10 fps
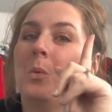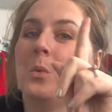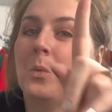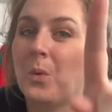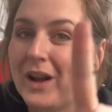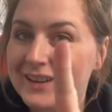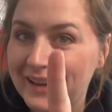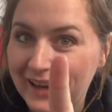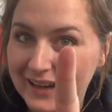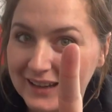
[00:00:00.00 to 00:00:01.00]
one
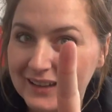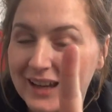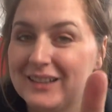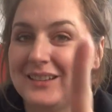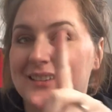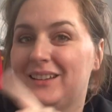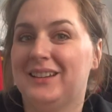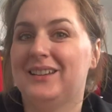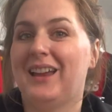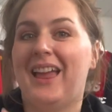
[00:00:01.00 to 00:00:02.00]
day at
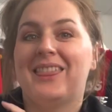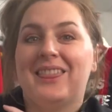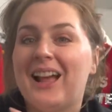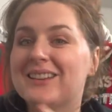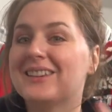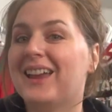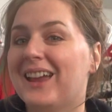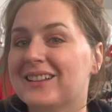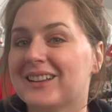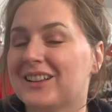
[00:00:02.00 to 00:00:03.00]
Disney and that's
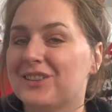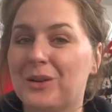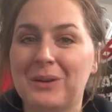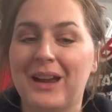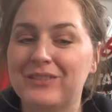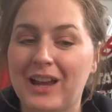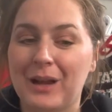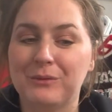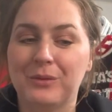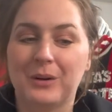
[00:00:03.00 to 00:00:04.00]
it. Like, that's all we have
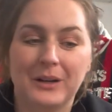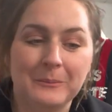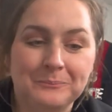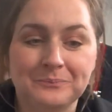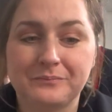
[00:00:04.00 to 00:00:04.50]
time for.